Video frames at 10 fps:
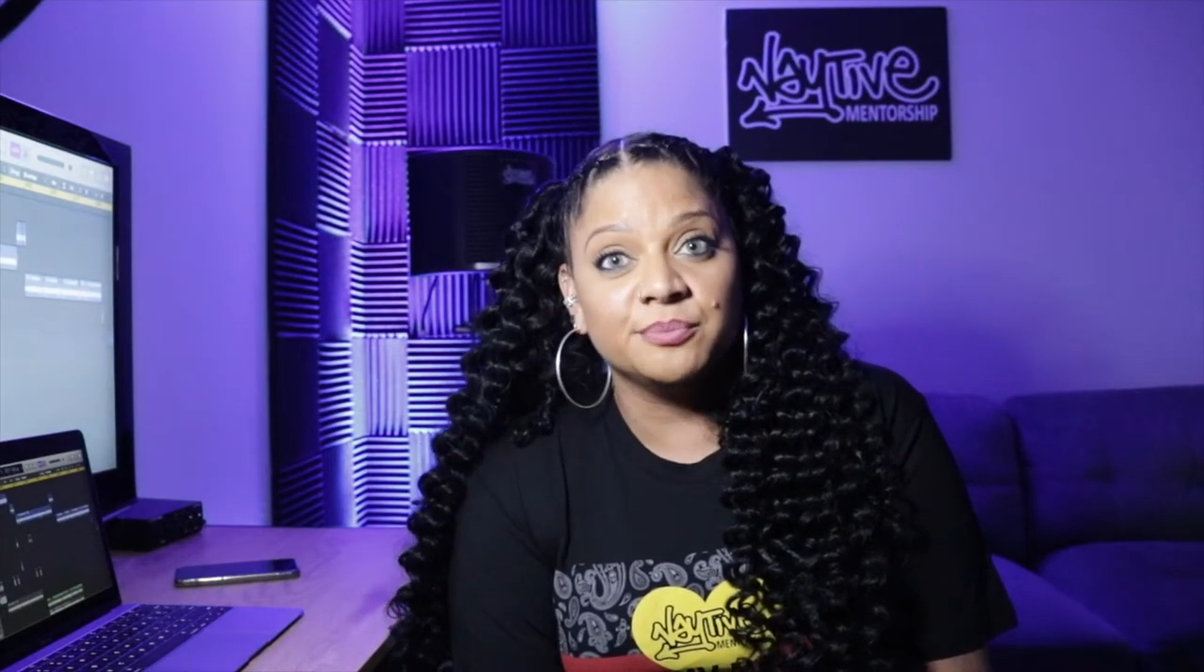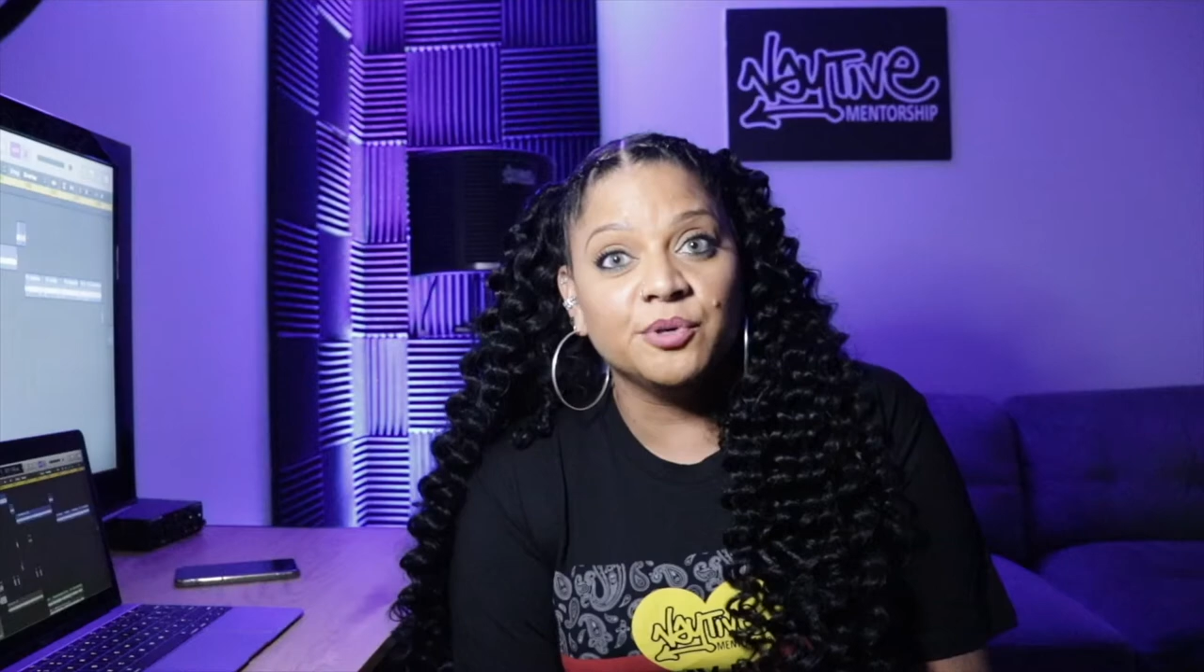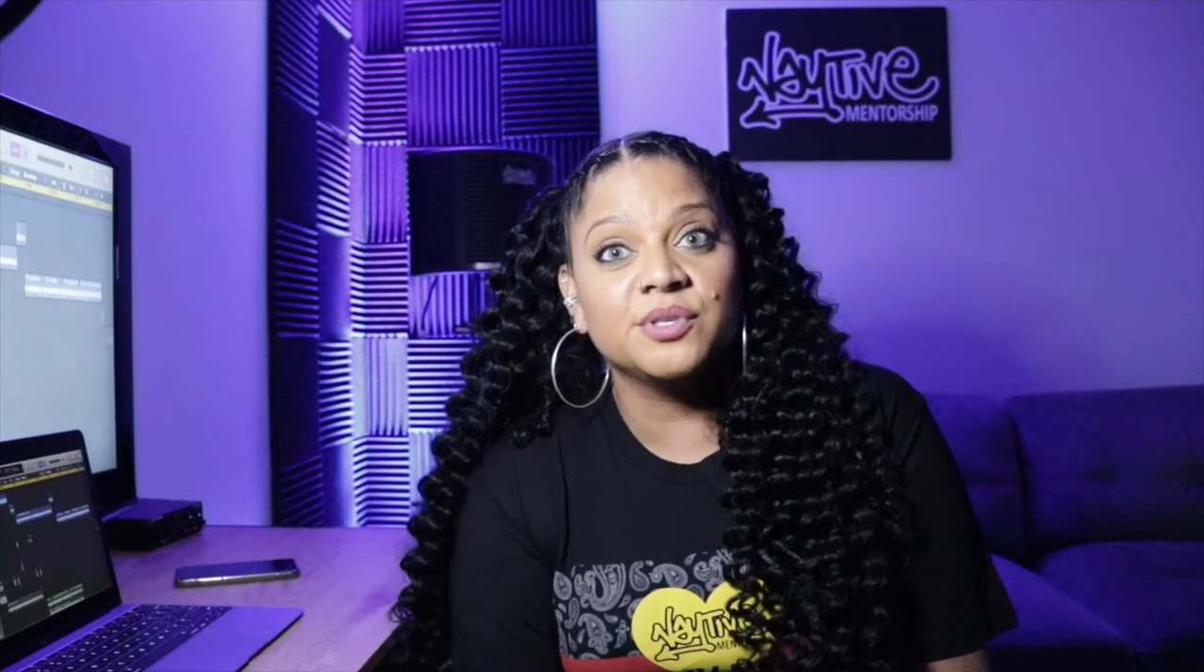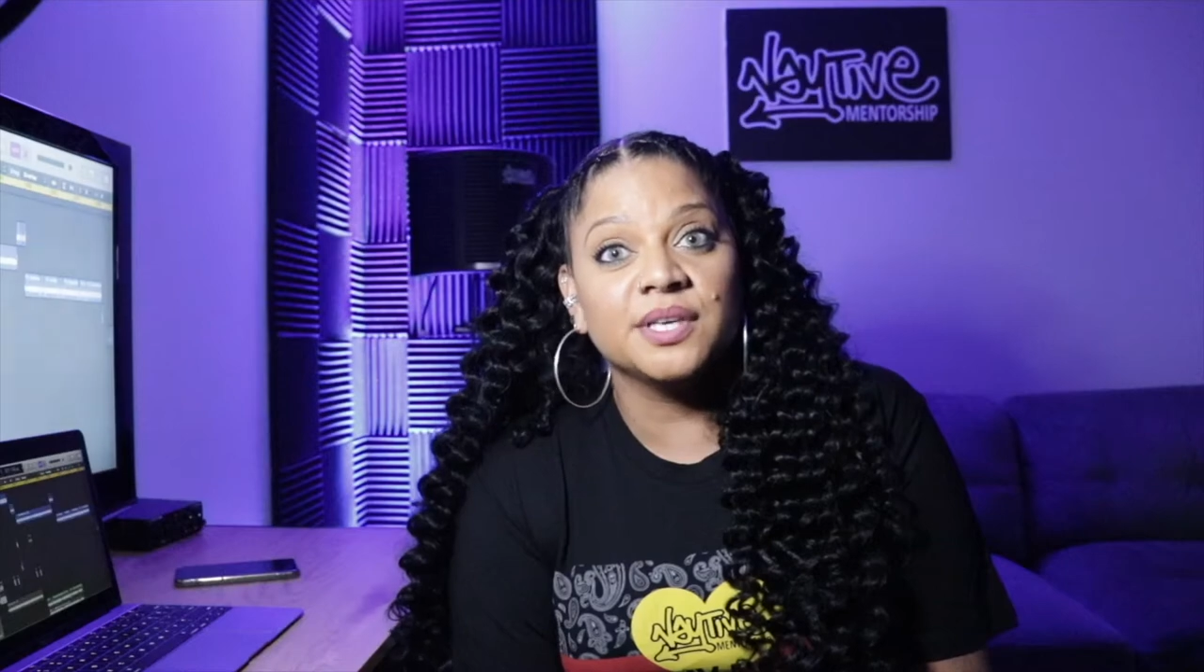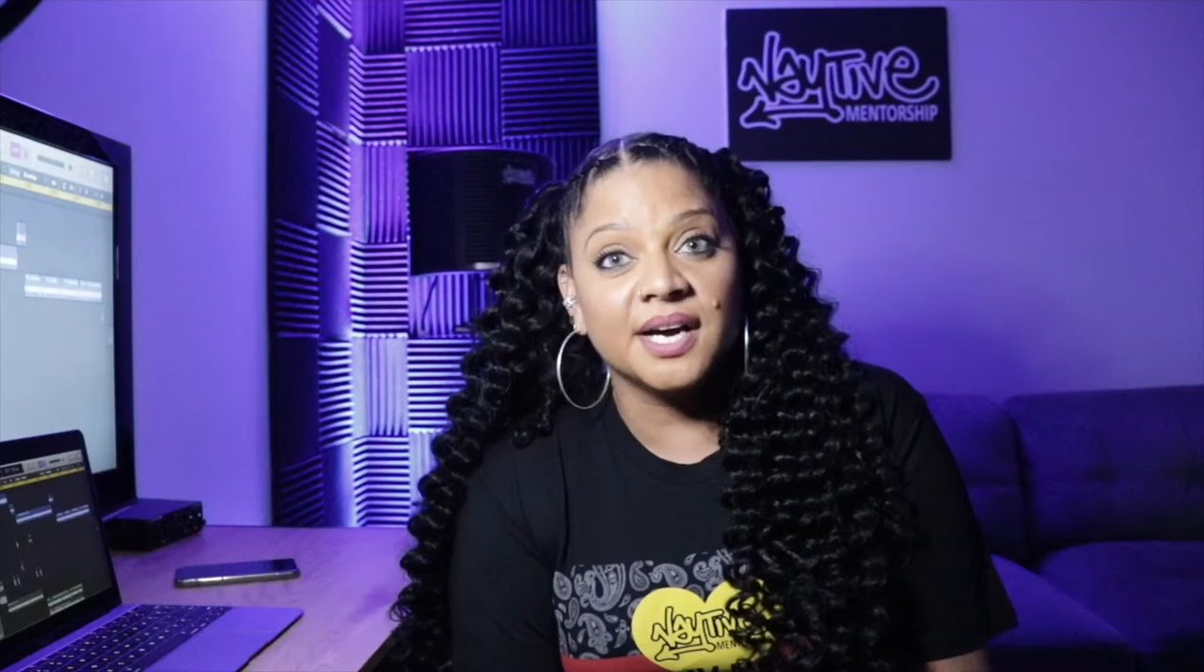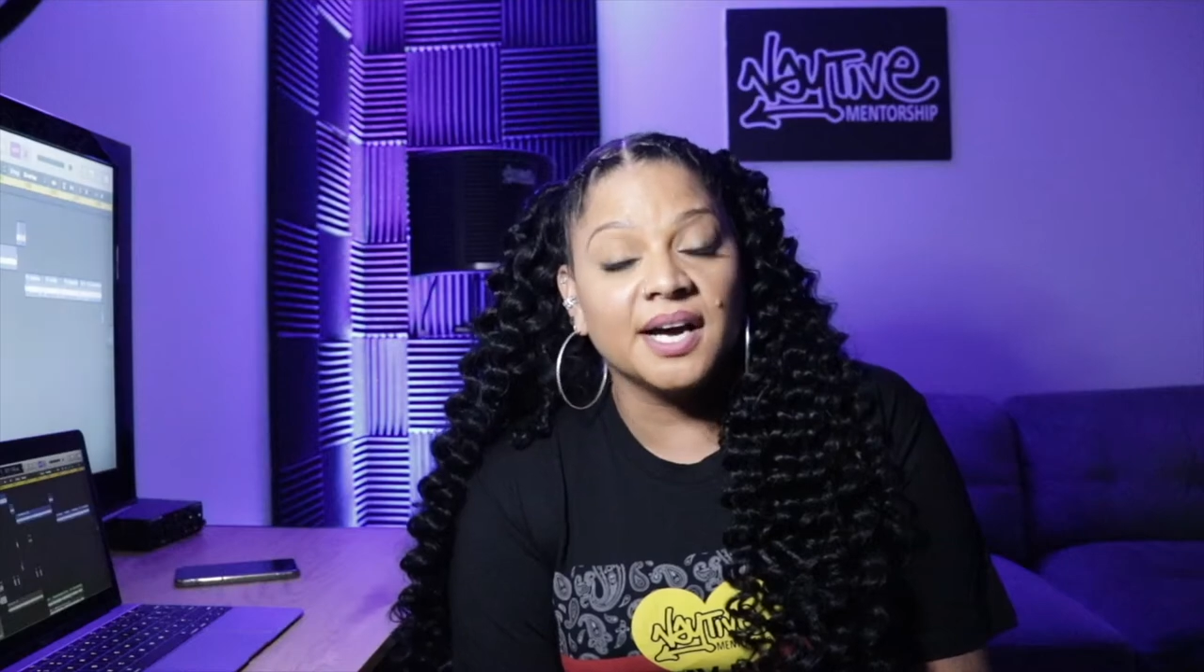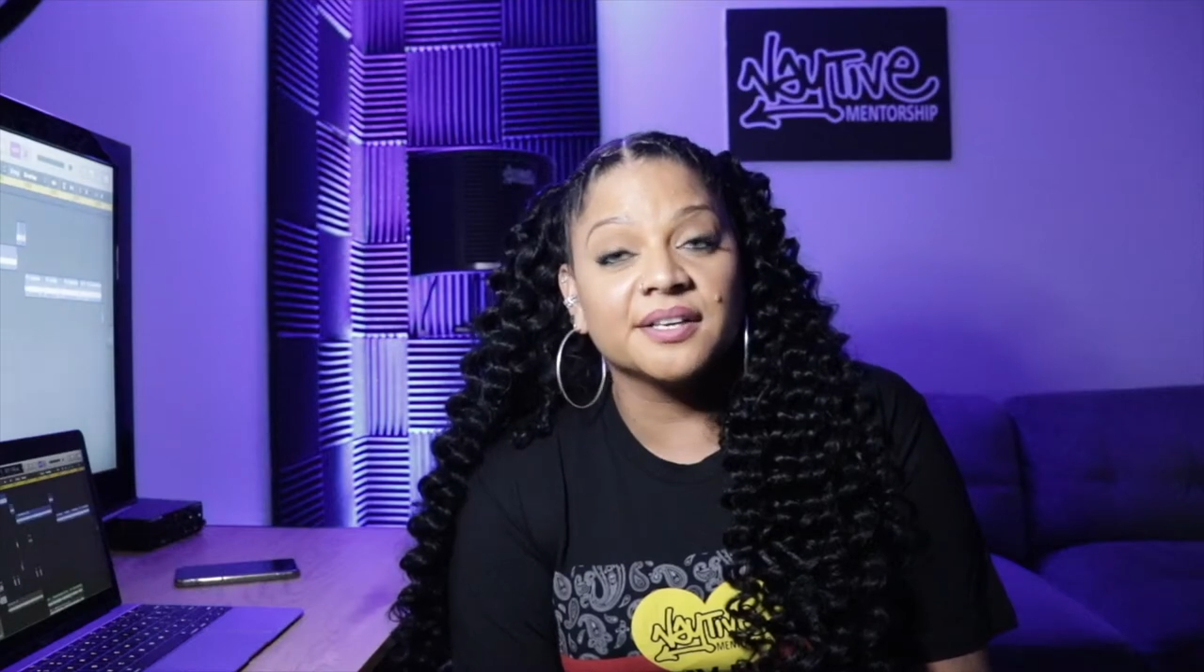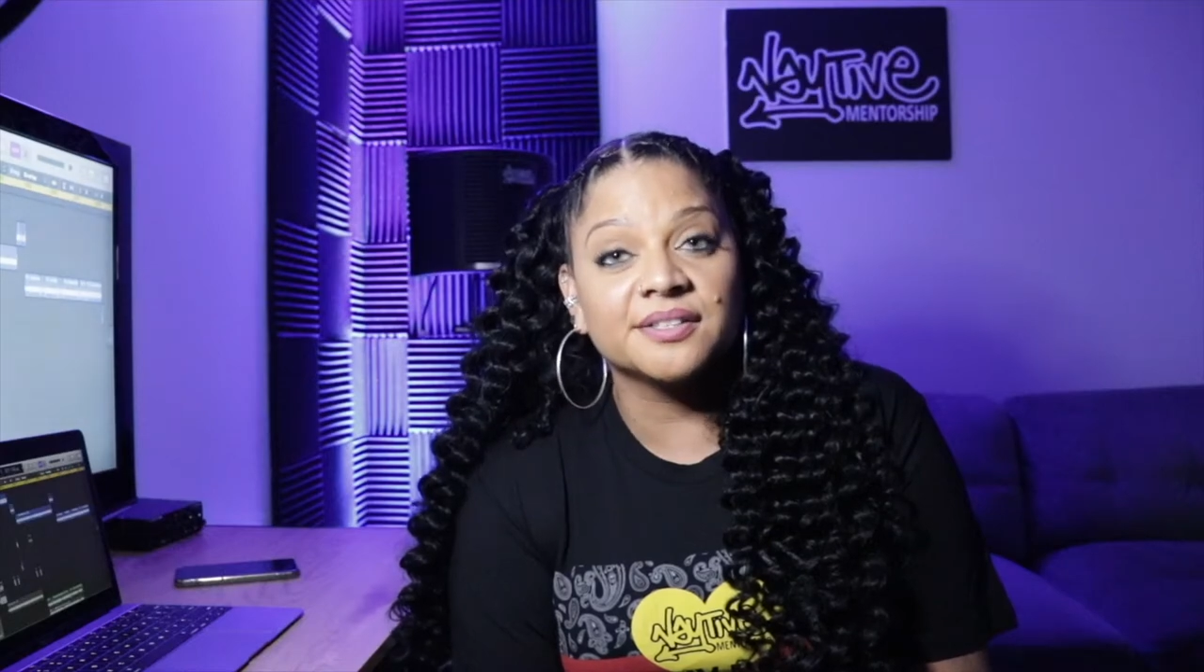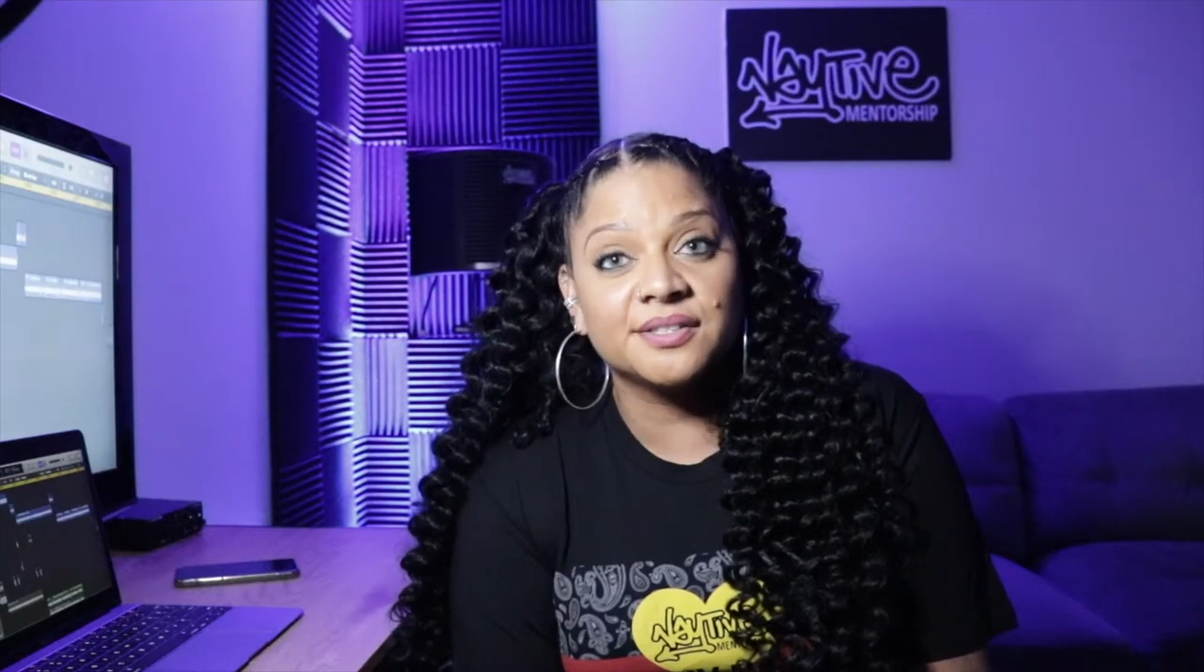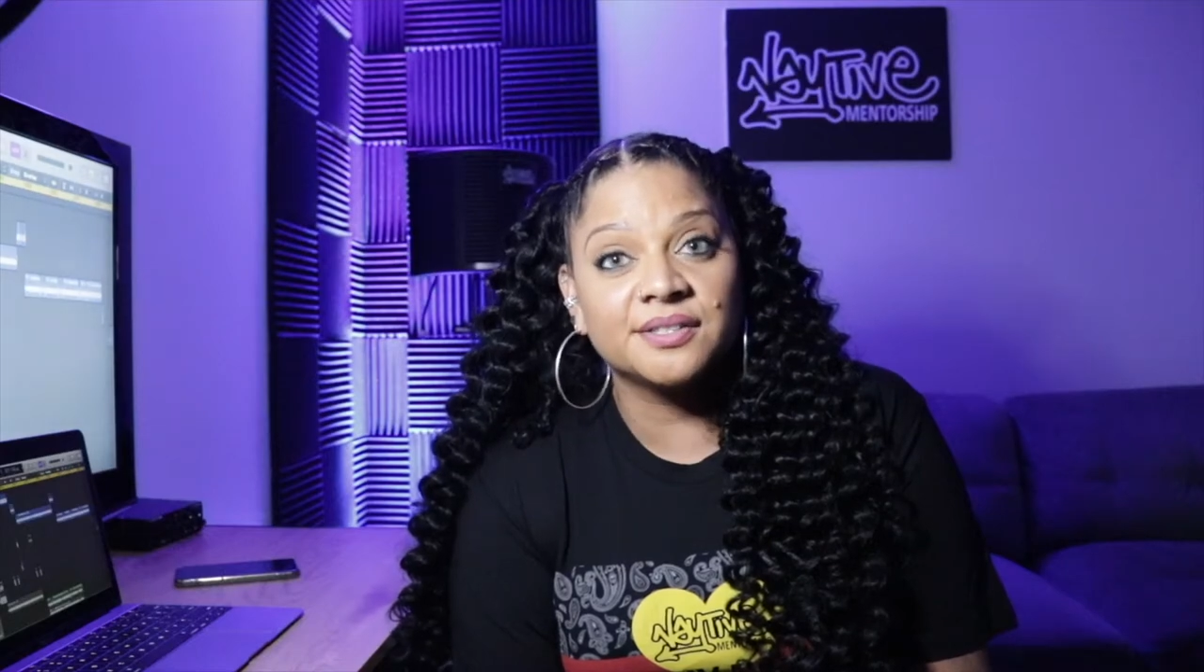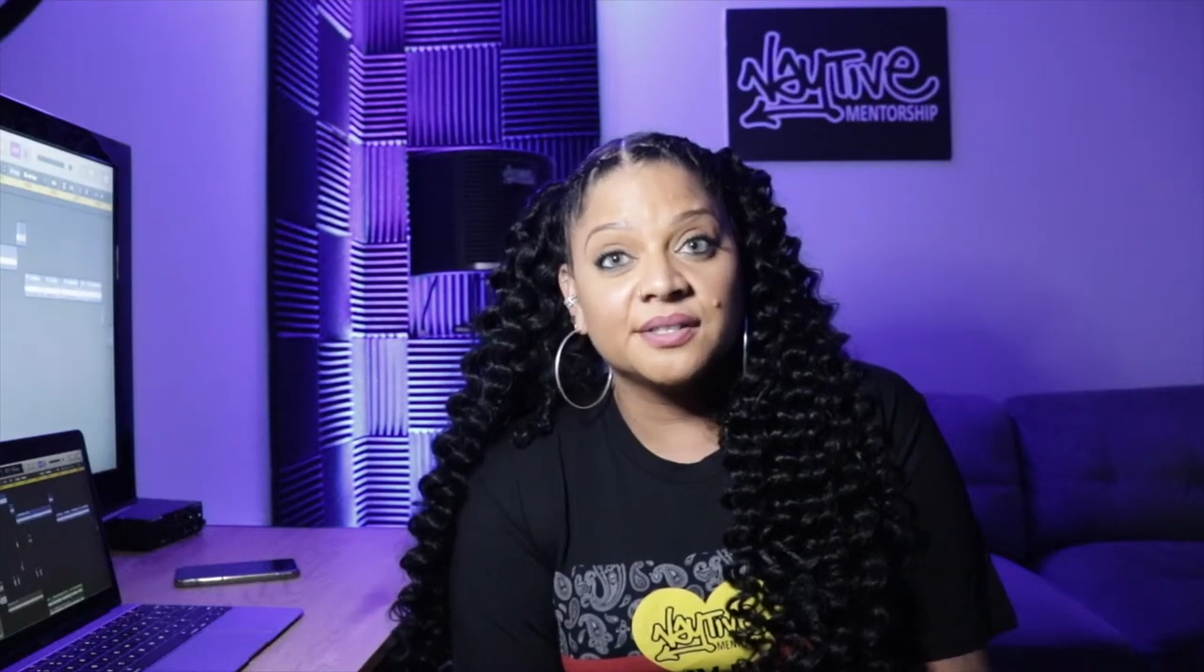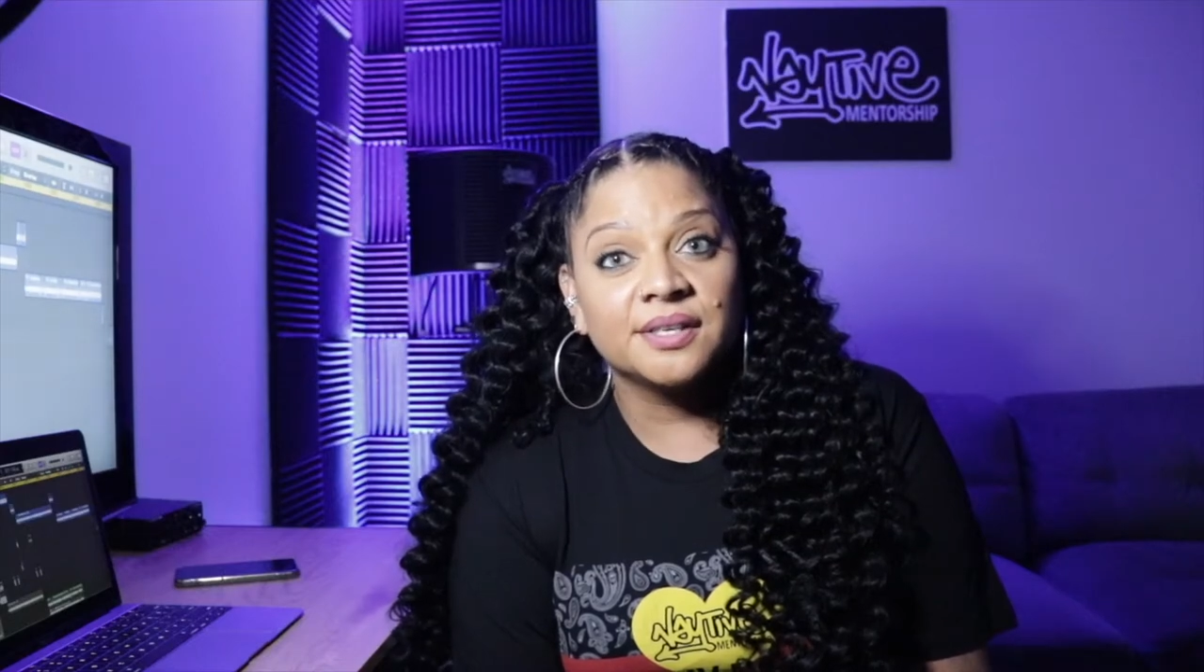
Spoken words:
music artists